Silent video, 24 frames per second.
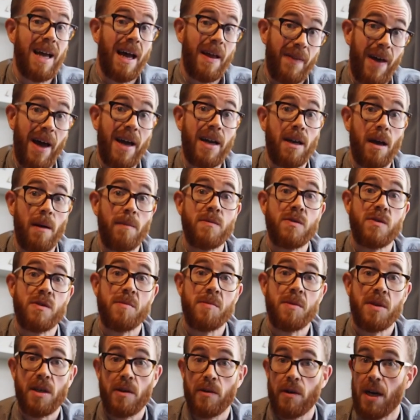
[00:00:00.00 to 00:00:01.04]
and that comes from
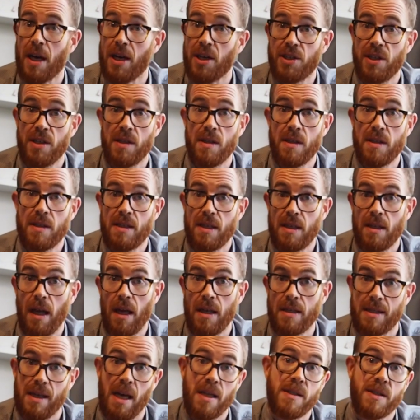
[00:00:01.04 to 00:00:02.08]
the Grenache and the
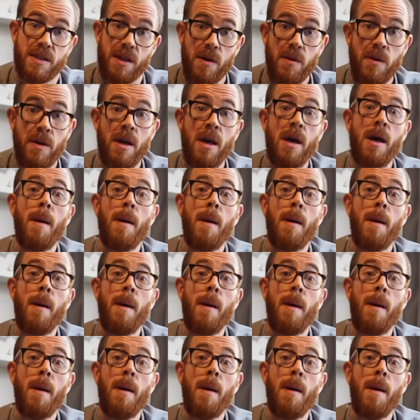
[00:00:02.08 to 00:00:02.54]
Cinsault,